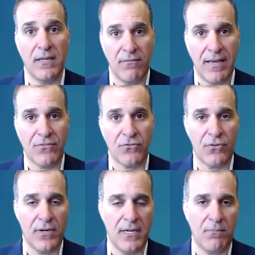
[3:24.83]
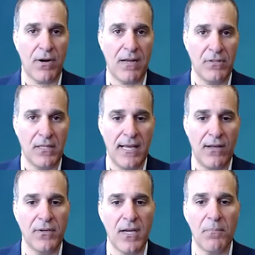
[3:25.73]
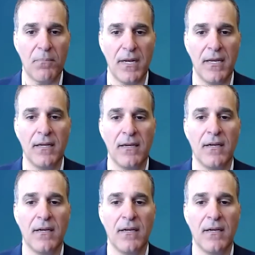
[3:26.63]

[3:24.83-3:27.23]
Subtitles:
investor in a privately held company,